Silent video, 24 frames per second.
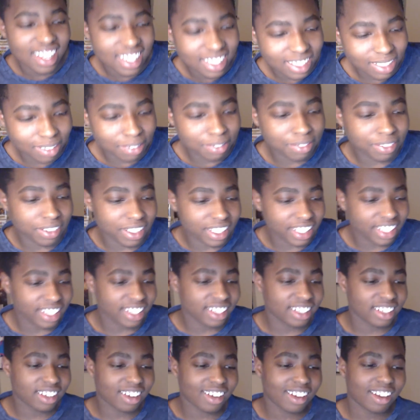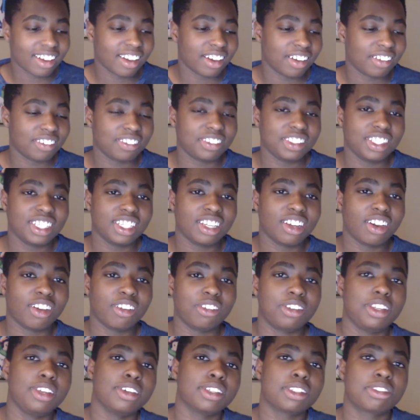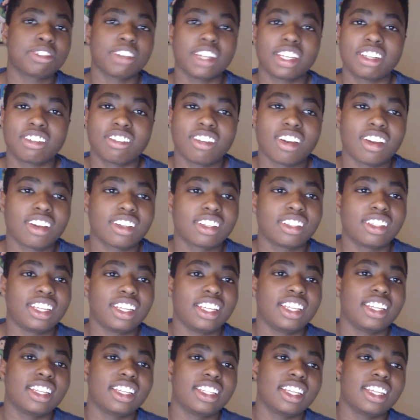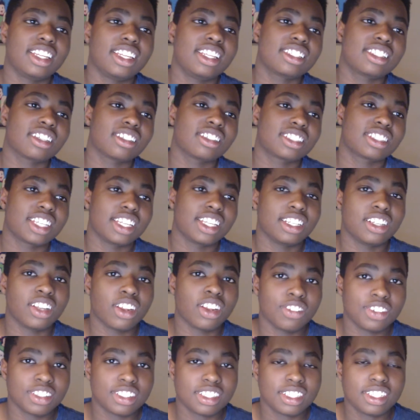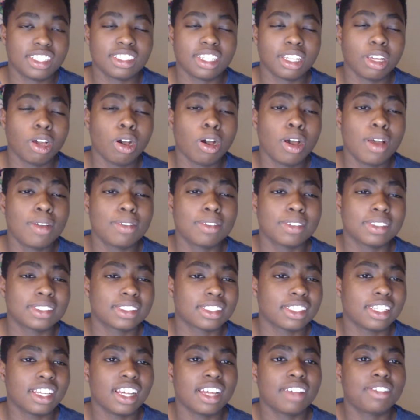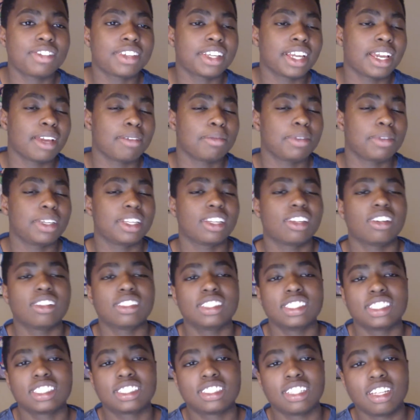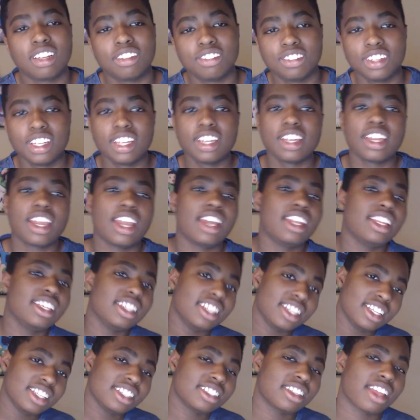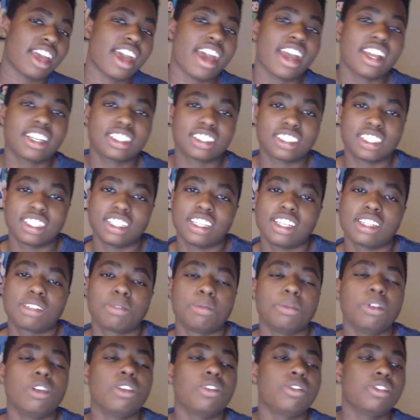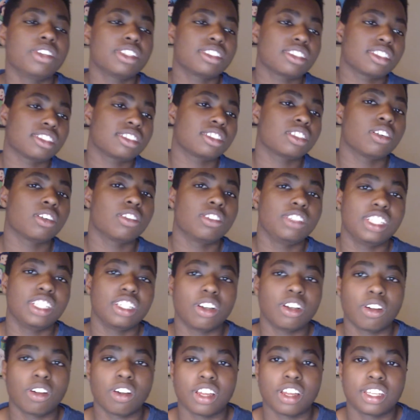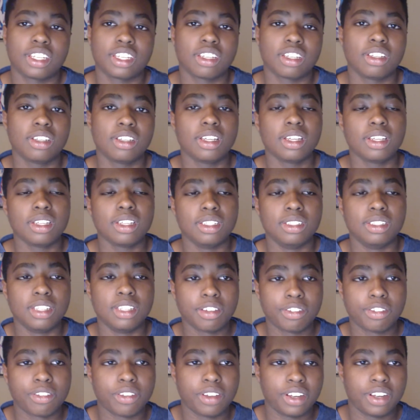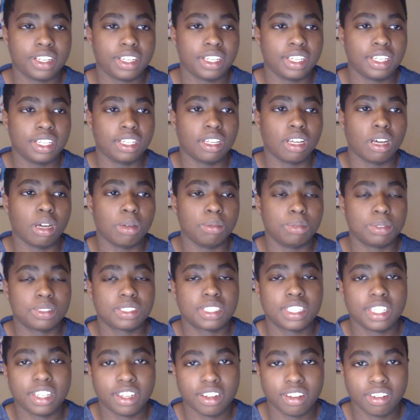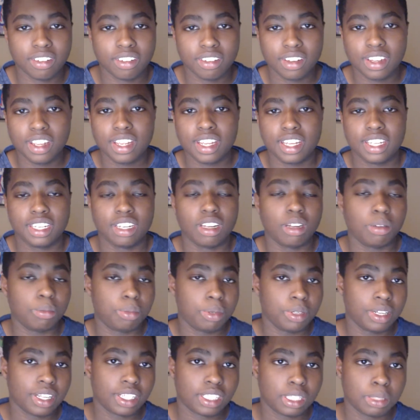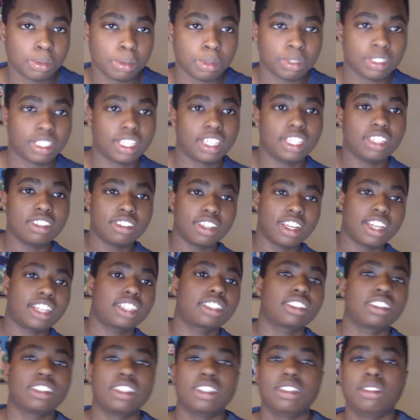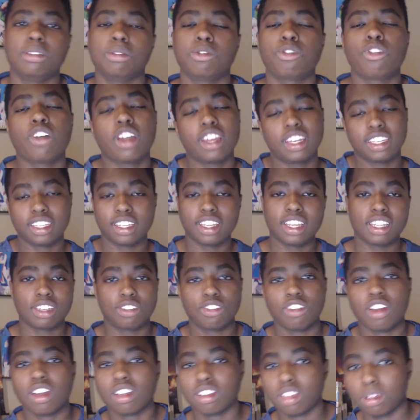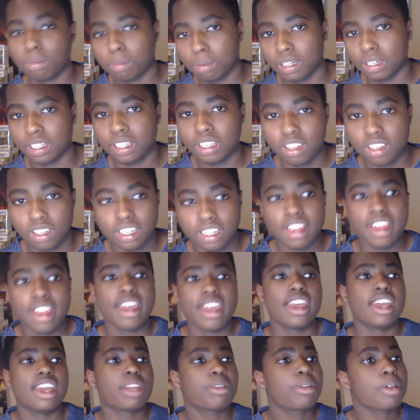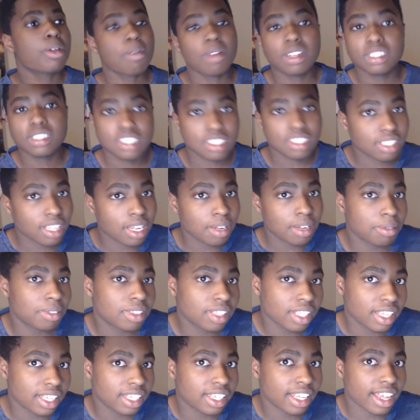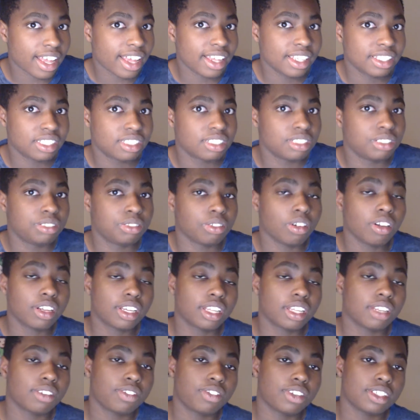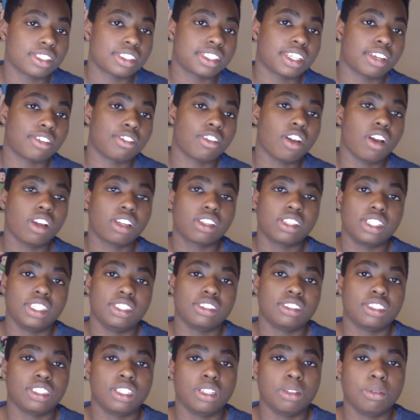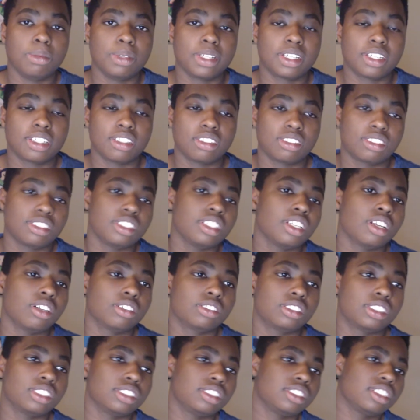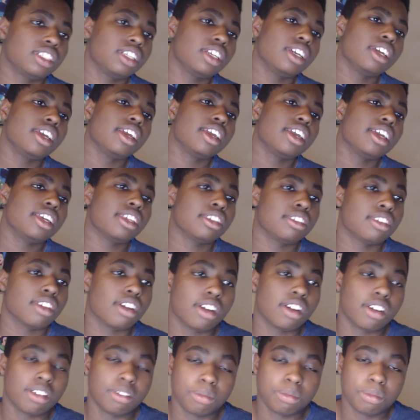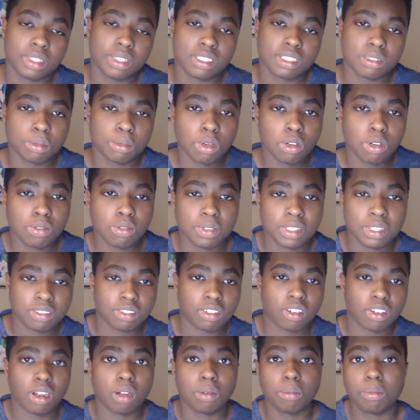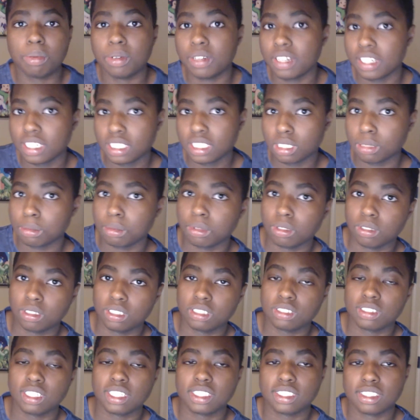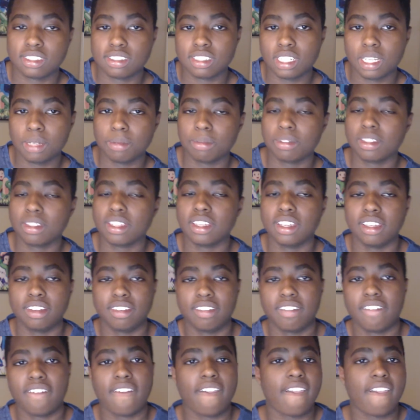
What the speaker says: So friggin', you know, he was fighting Rock Lee, and then he started to get nervous, and he's like, oh, everyone's laughing at me and all this stuff. And his movements are so, you know, like, different and obscure and unpredictable that he's actually fighting against Rock Lee pretty good. And pretty much the same thing as Drunken Fist that Rock Lee used to do, because, you know, since his movements were unpredictable, it's like the same thing.